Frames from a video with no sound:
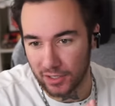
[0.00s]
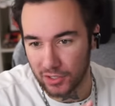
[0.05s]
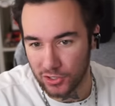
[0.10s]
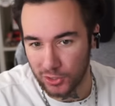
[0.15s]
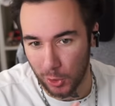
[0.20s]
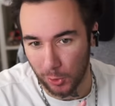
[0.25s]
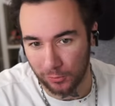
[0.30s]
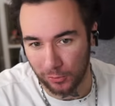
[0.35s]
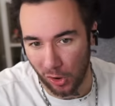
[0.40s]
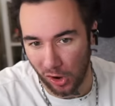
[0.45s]

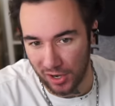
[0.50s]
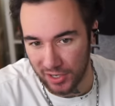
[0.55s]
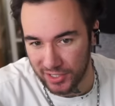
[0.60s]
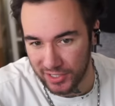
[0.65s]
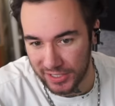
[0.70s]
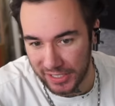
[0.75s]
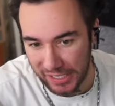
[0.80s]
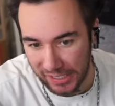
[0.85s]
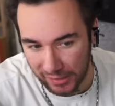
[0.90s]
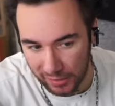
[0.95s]
So far, it's
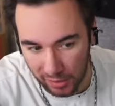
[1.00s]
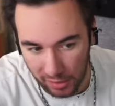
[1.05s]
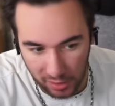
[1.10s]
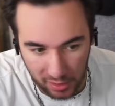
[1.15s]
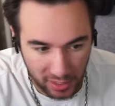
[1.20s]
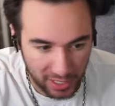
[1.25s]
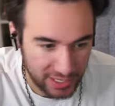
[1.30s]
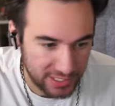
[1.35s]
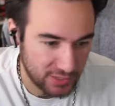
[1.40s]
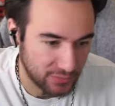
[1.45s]
D.
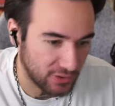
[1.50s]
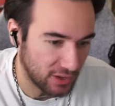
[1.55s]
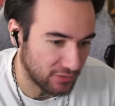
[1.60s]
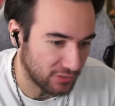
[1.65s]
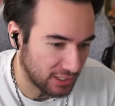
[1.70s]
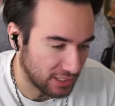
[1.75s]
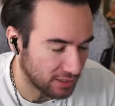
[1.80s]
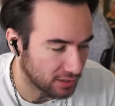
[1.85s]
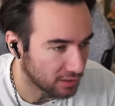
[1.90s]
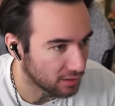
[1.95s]
It's
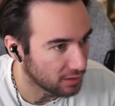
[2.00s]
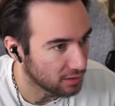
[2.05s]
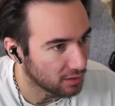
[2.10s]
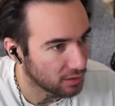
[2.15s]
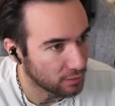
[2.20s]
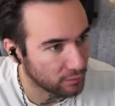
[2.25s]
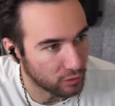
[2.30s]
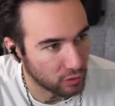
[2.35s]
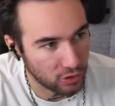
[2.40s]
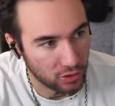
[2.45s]
Vivy.
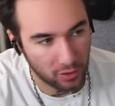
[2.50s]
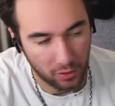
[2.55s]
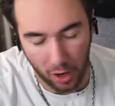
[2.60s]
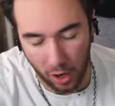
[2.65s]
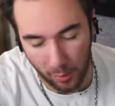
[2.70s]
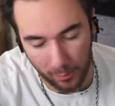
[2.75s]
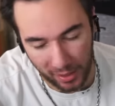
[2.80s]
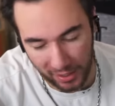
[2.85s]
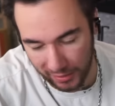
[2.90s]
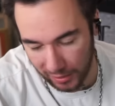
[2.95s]

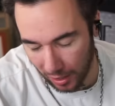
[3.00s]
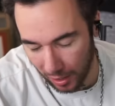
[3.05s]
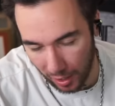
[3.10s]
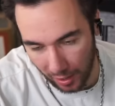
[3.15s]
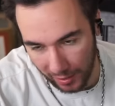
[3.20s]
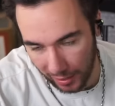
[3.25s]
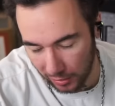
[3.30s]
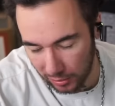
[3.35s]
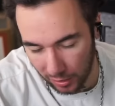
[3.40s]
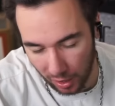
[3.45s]
Oh my
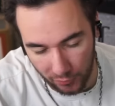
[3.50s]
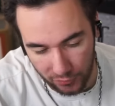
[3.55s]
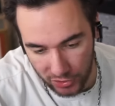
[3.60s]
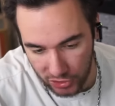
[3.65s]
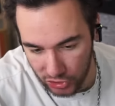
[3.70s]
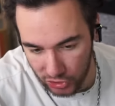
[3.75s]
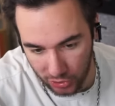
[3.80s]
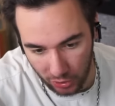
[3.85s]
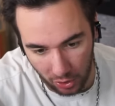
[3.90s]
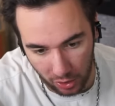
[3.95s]
god, I love
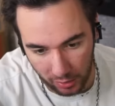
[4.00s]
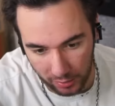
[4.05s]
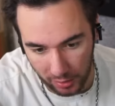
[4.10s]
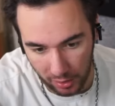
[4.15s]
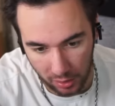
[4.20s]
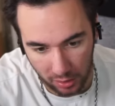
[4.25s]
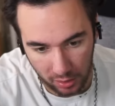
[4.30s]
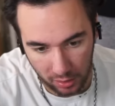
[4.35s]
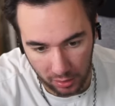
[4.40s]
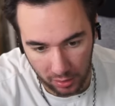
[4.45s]
this song.
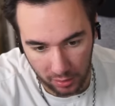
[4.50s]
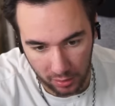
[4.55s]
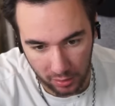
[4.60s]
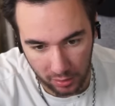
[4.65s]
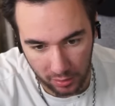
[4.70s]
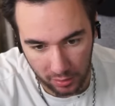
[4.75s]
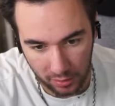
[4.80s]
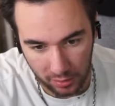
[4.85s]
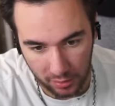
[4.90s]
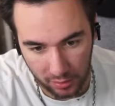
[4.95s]

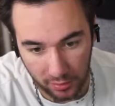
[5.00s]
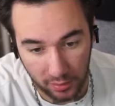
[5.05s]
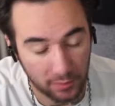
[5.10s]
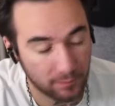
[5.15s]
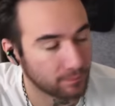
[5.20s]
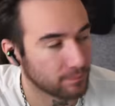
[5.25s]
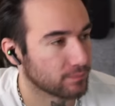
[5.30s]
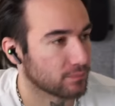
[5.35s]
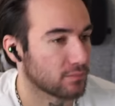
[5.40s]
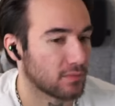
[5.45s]

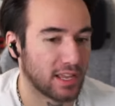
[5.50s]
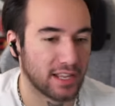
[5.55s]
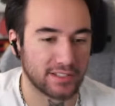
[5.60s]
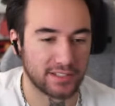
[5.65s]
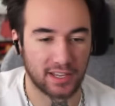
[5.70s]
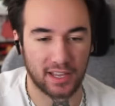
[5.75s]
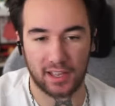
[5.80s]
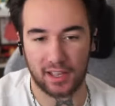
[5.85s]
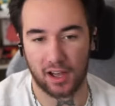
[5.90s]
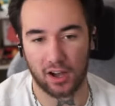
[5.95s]
It's
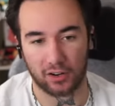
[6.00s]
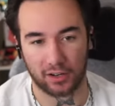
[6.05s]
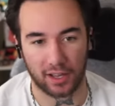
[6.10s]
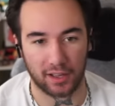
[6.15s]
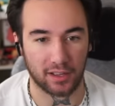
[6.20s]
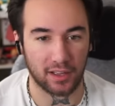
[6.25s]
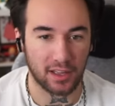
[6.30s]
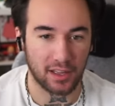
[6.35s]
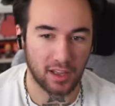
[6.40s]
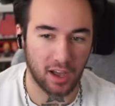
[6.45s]
okay.
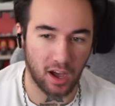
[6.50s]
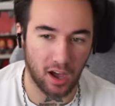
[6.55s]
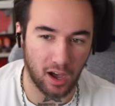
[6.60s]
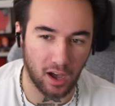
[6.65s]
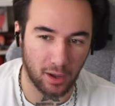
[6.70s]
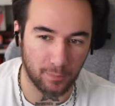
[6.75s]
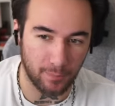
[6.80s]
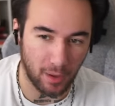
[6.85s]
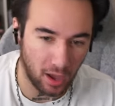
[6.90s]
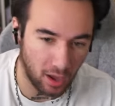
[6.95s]

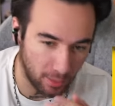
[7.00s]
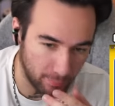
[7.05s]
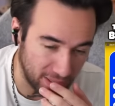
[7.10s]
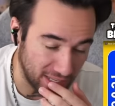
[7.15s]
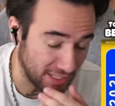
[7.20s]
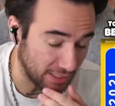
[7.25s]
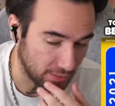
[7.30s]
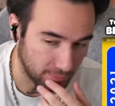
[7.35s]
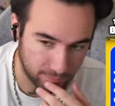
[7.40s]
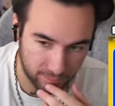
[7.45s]
Um, um,
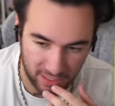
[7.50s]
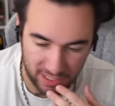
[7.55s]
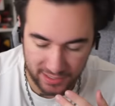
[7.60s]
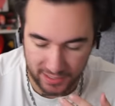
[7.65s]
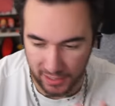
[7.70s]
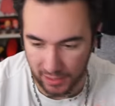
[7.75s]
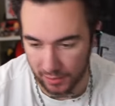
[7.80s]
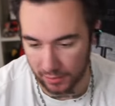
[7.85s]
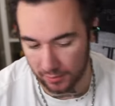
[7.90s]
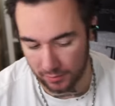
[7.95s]
E. It's
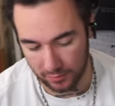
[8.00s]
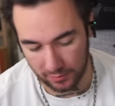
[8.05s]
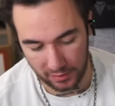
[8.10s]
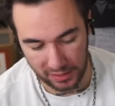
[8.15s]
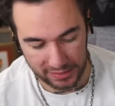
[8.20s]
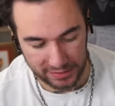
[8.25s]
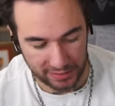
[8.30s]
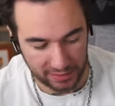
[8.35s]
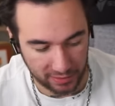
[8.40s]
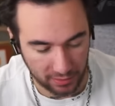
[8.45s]
E.
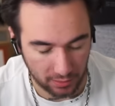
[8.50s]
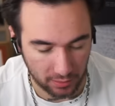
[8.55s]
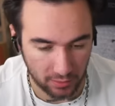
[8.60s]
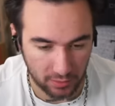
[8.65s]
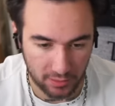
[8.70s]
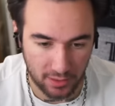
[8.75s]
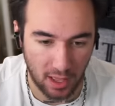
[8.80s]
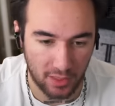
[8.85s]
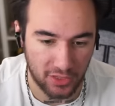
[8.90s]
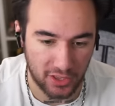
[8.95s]
It's E.
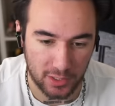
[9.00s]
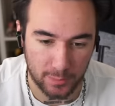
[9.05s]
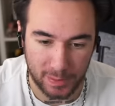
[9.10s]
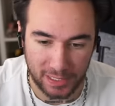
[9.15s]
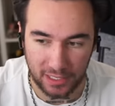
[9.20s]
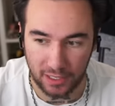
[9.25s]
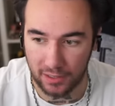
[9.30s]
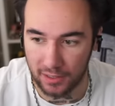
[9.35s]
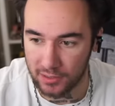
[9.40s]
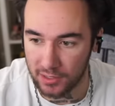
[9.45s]
Nothing's
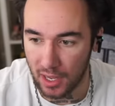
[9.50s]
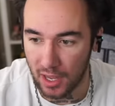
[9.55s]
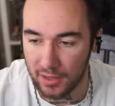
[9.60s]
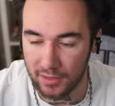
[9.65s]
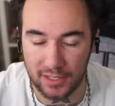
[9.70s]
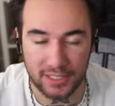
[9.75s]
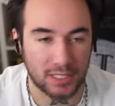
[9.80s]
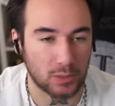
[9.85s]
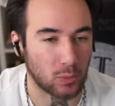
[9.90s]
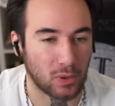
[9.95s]
beating this.
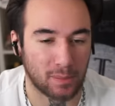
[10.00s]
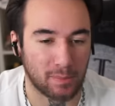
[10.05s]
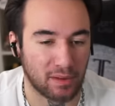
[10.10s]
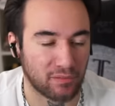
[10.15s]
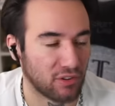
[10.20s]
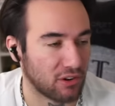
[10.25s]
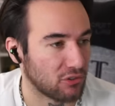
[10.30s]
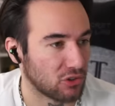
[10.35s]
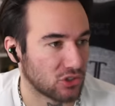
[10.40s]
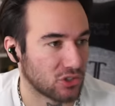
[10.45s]
This is one of my
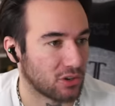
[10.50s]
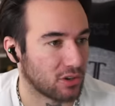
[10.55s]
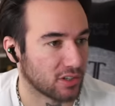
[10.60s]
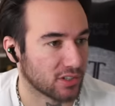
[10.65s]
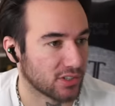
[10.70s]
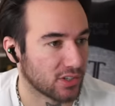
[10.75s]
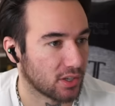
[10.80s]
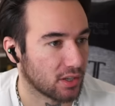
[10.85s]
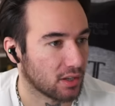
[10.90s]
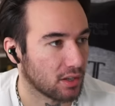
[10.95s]
favorite
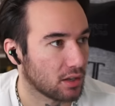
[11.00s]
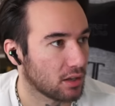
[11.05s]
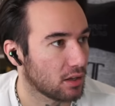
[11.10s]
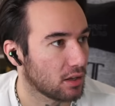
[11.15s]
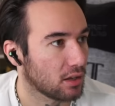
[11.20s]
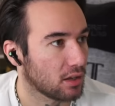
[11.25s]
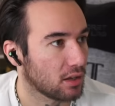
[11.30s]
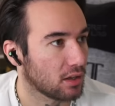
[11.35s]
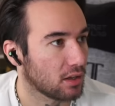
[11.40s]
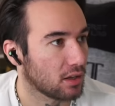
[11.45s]
songs.
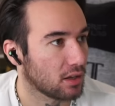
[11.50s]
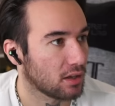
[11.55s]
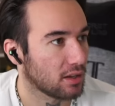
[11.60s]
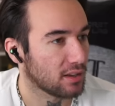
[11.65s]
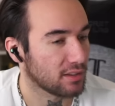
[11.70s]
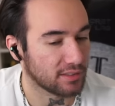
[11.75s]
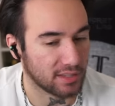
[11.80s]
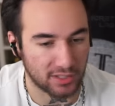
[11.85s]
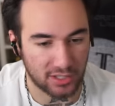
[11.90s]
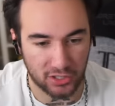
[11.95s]

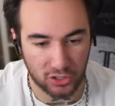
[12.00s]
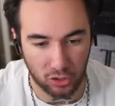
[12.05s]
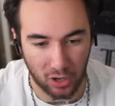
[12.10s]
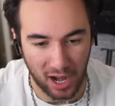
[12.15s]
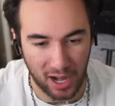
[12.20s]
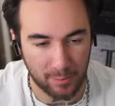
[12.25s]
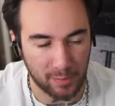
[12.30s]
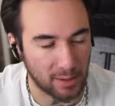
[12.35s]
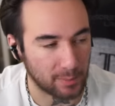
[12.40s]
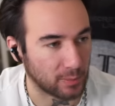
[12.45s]
This is
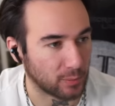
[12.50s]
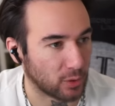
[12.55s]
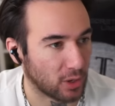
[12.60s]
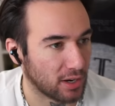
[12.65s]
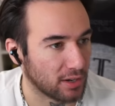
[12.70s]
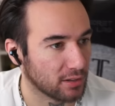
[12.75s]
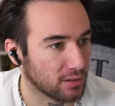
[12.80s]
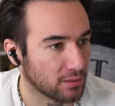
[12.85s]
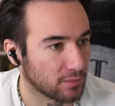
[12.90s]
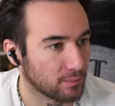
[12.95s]
Crybaby, right?